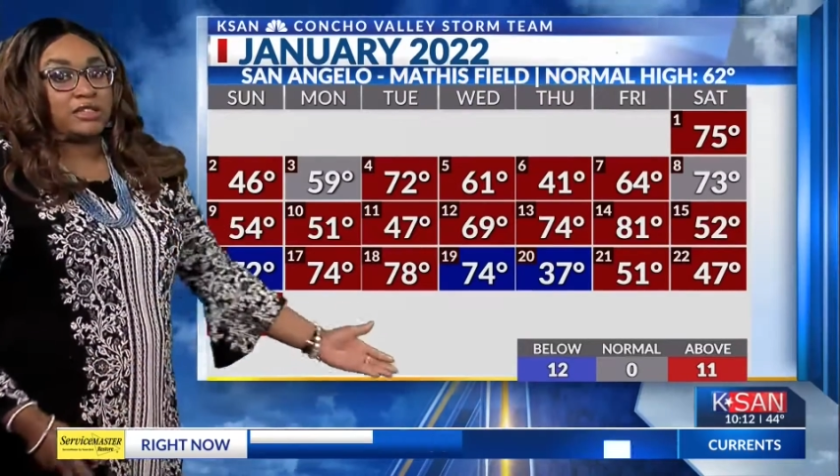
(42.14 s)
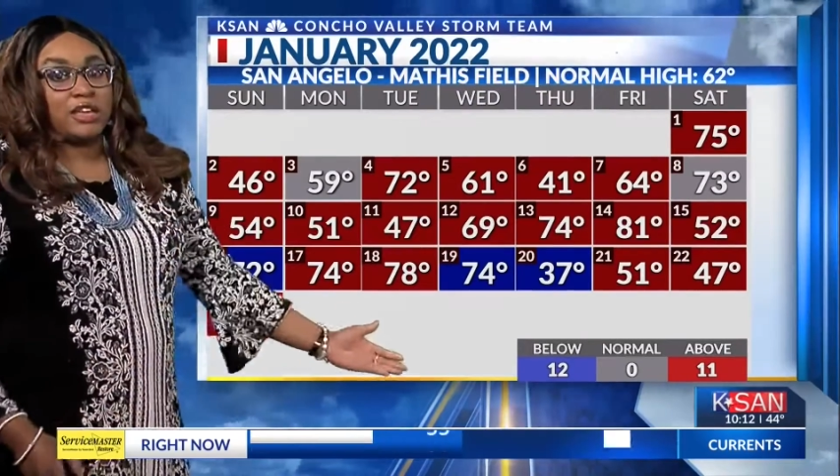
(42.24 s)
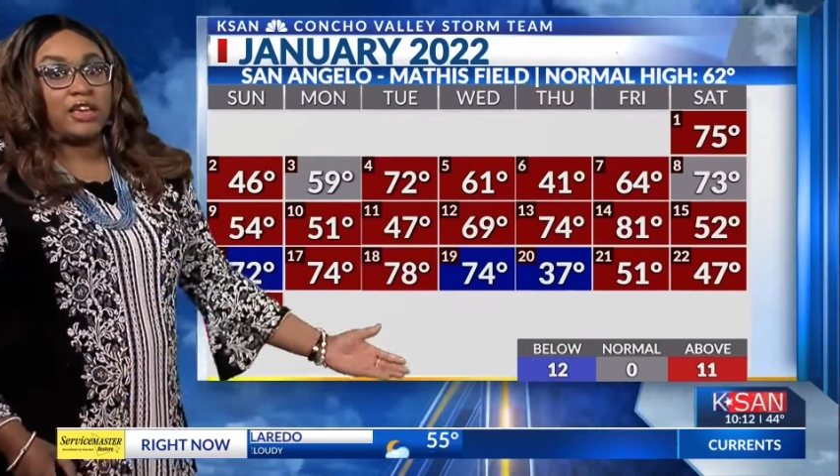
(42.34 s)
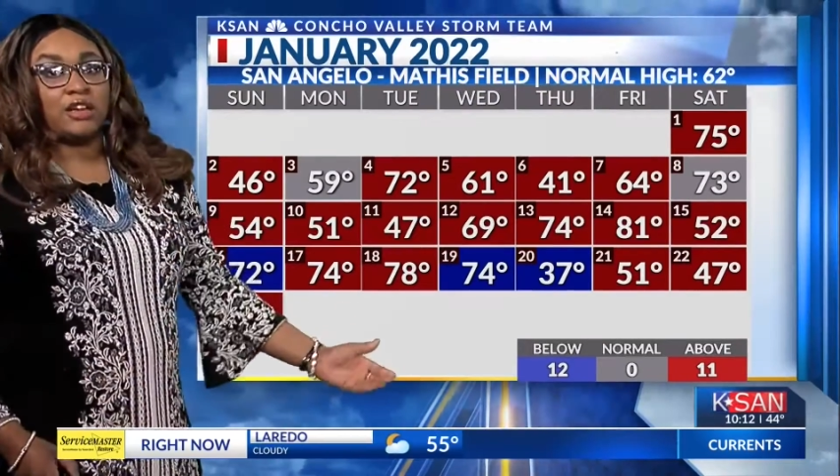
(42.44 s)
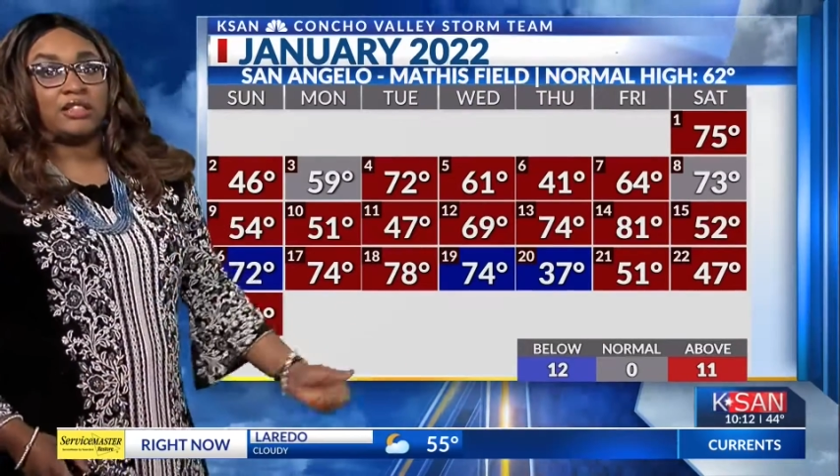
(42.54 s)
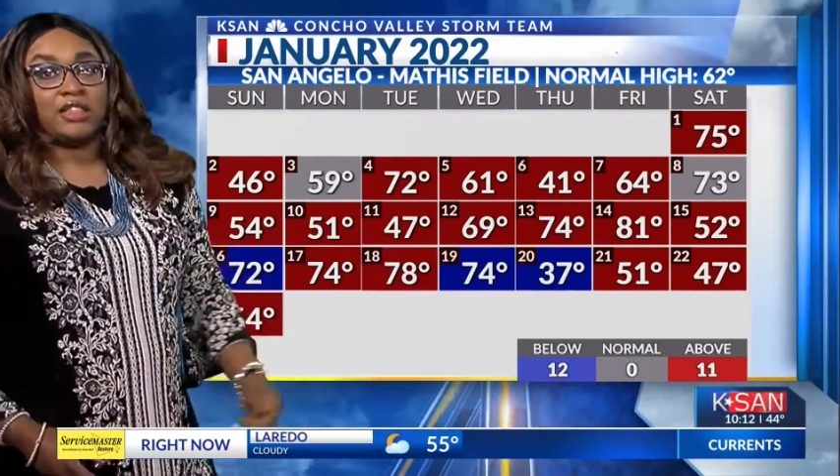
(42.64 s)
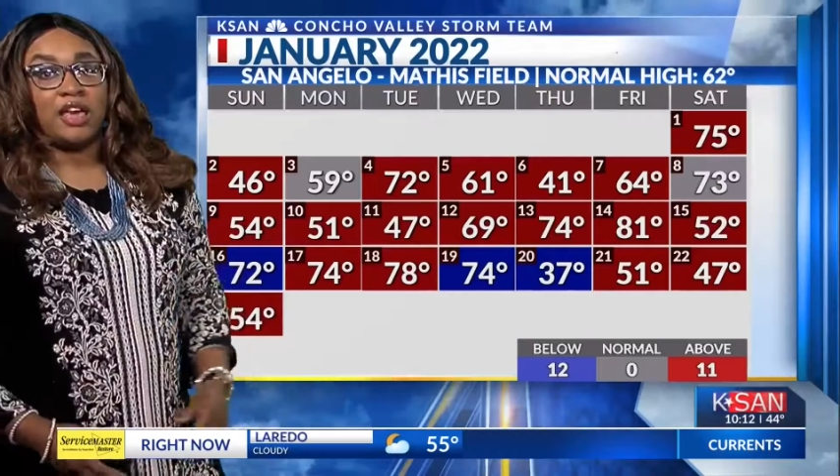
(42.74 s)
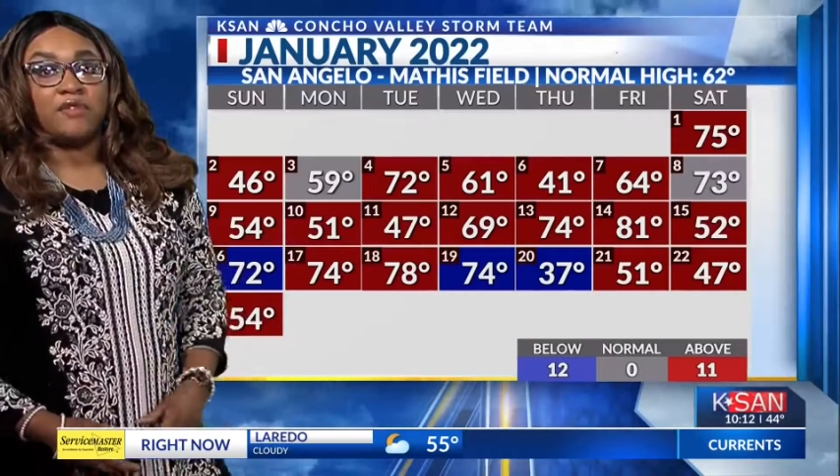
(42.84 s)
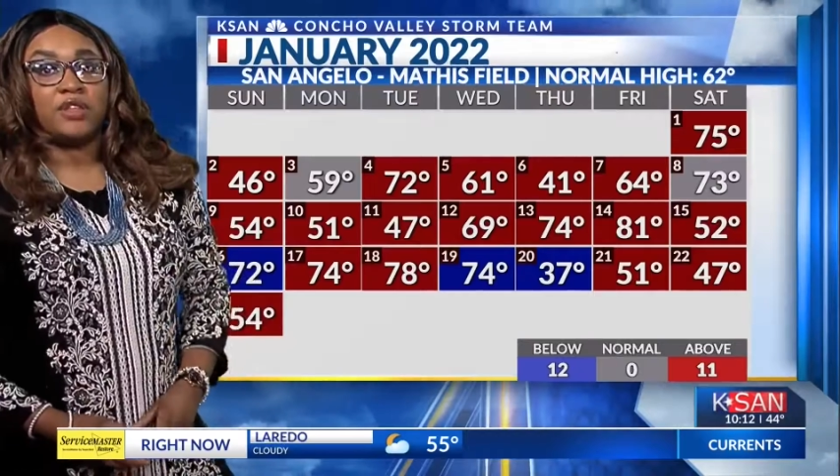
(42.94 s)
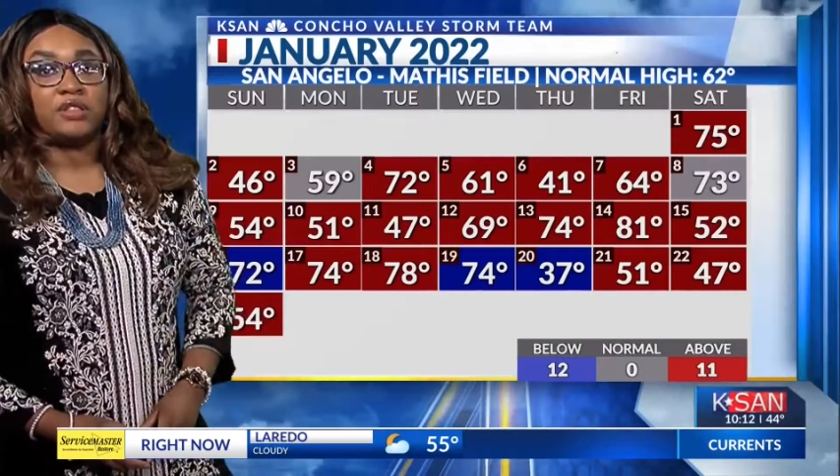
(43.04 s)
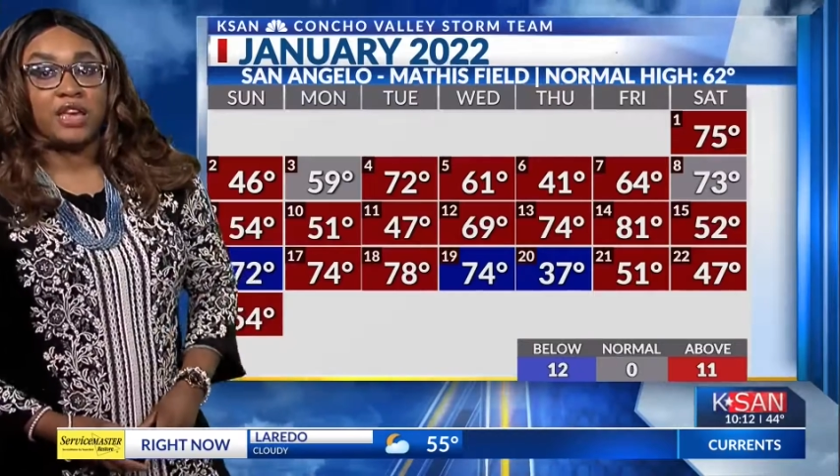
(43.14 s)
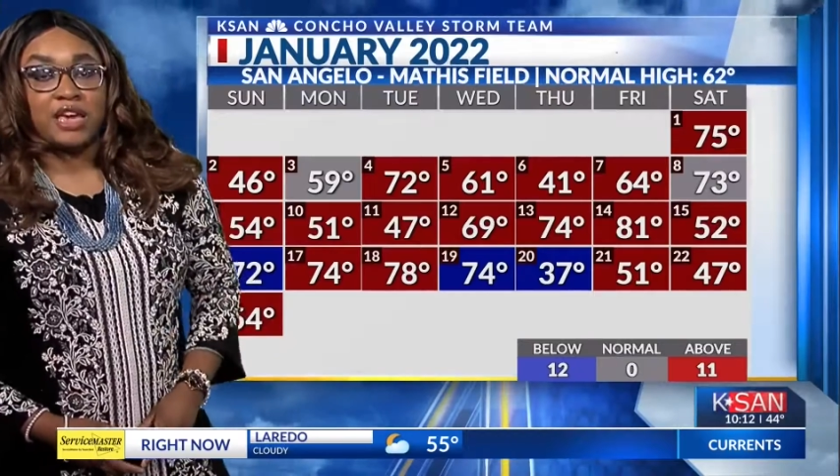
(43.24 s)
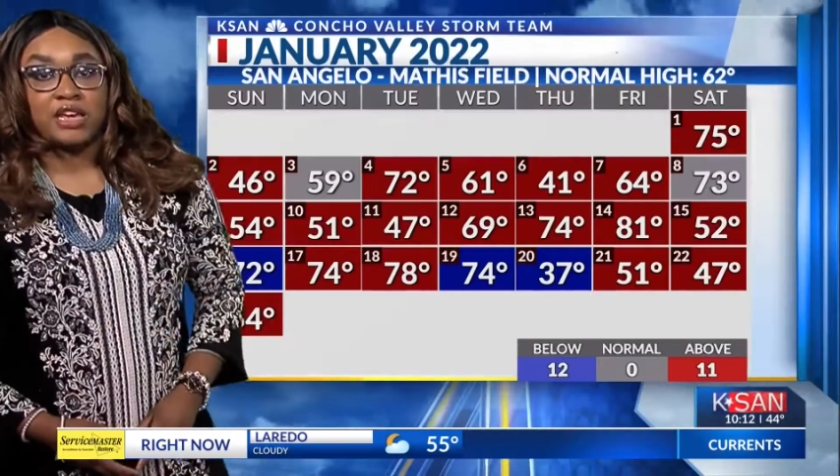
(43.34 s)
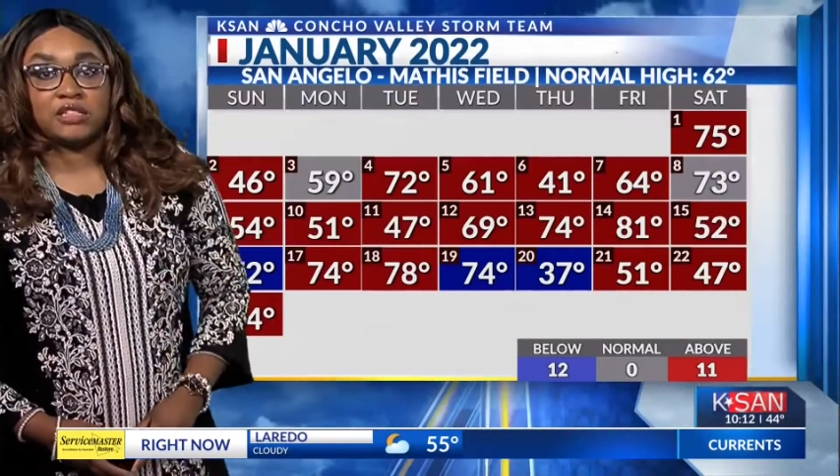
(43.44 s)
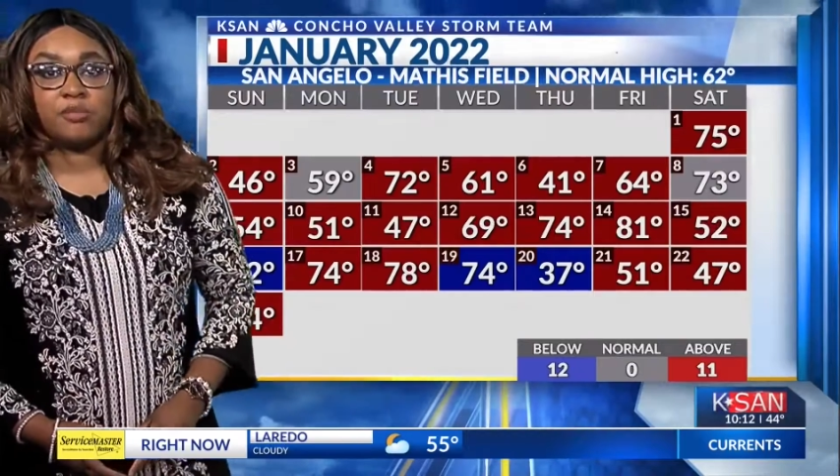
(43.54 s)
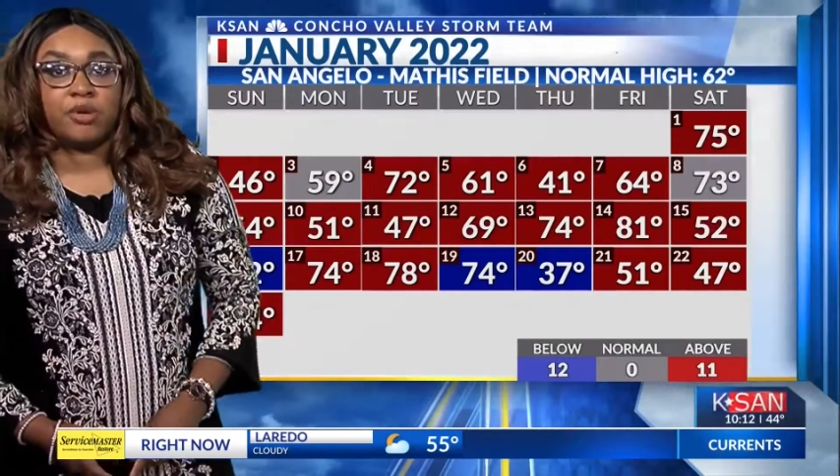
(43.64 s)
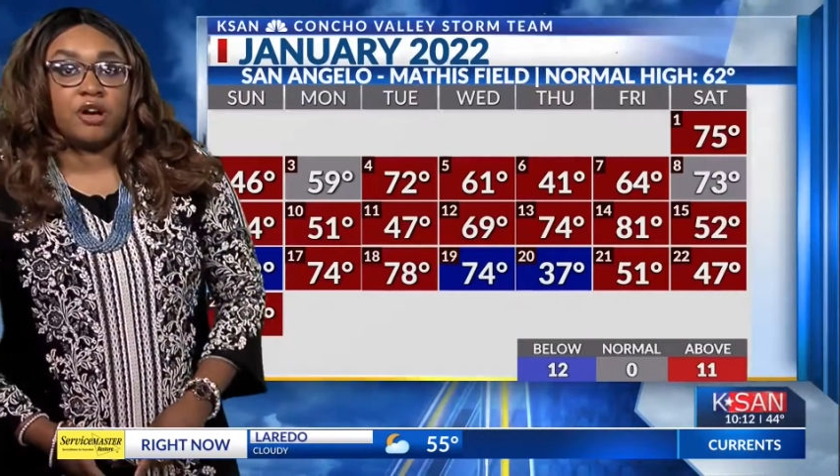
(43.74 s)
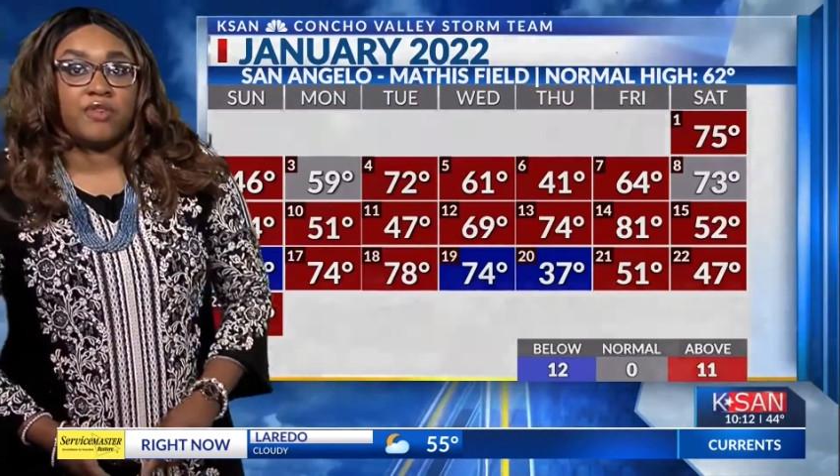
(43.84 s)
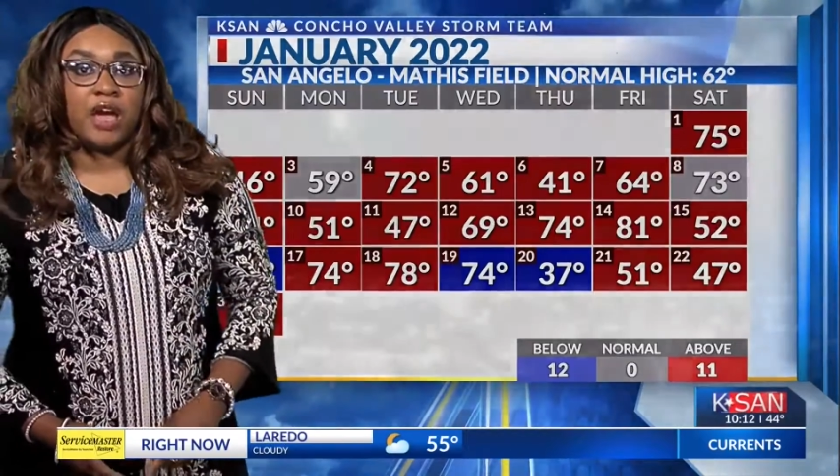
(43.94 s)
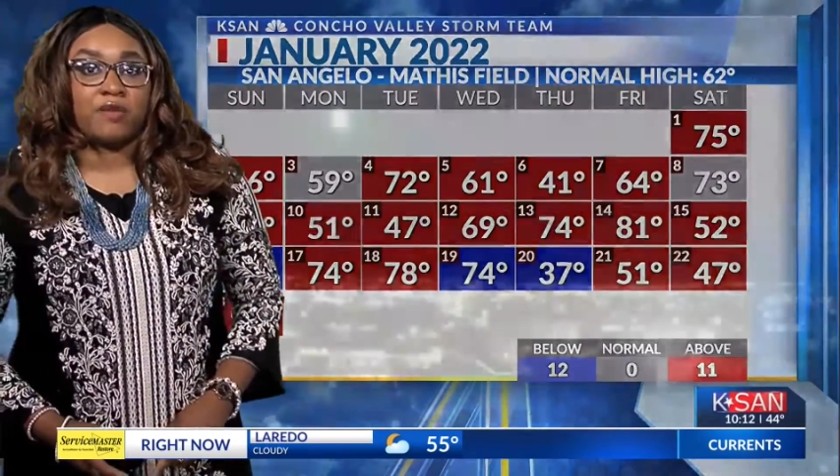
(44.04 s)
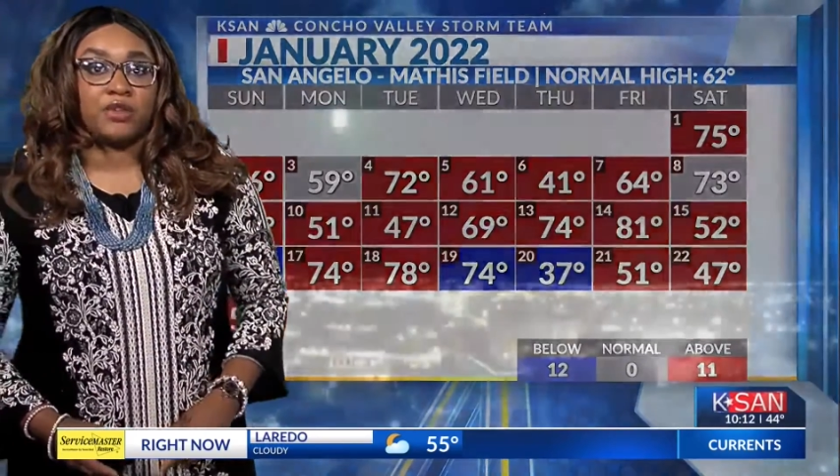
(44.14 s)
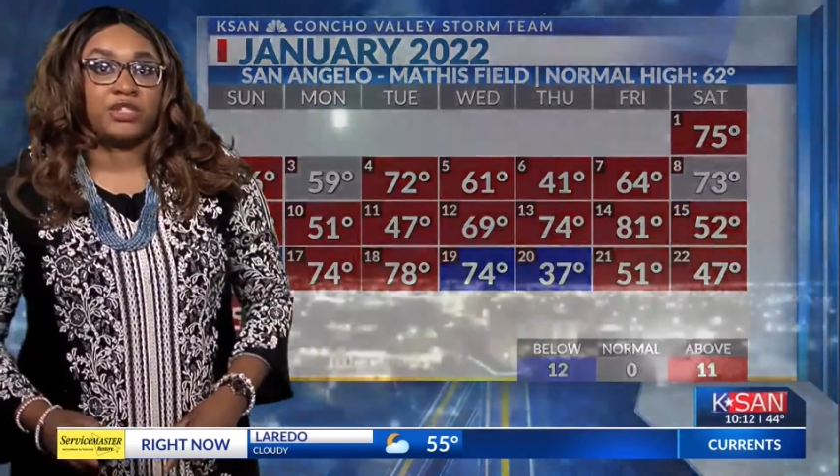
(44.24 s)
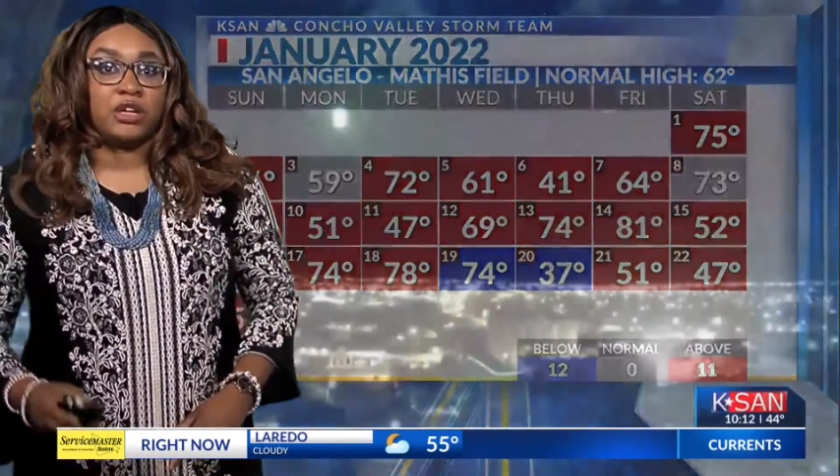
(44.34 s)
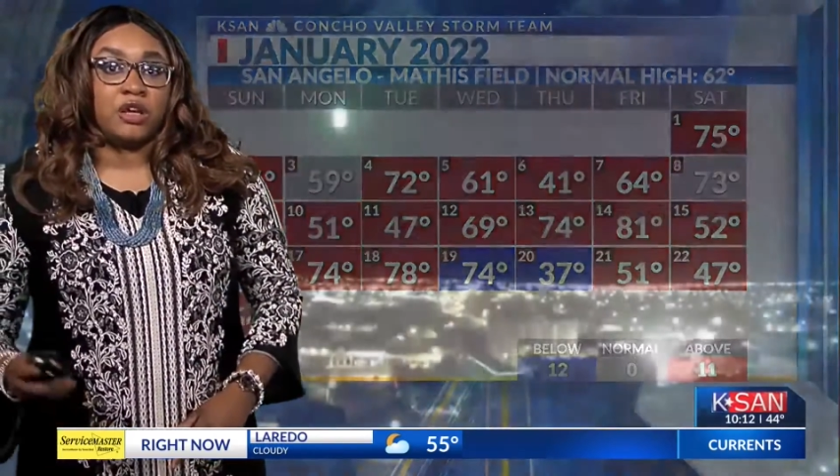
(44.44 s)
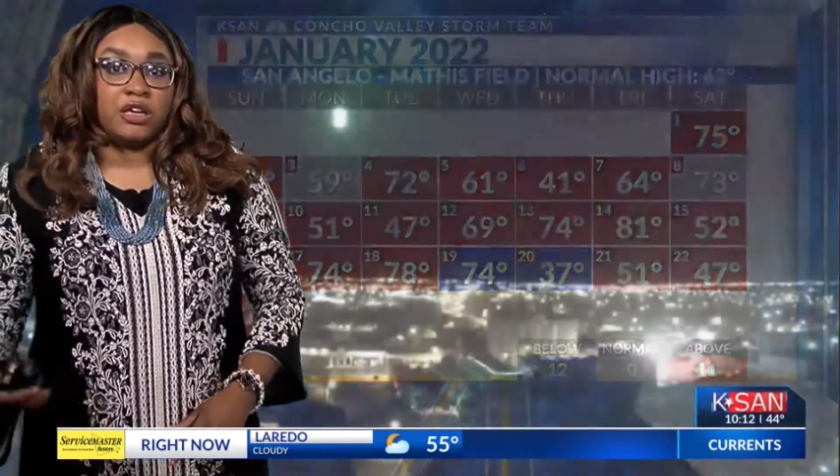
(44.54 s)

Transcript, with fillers: staying 11 days above average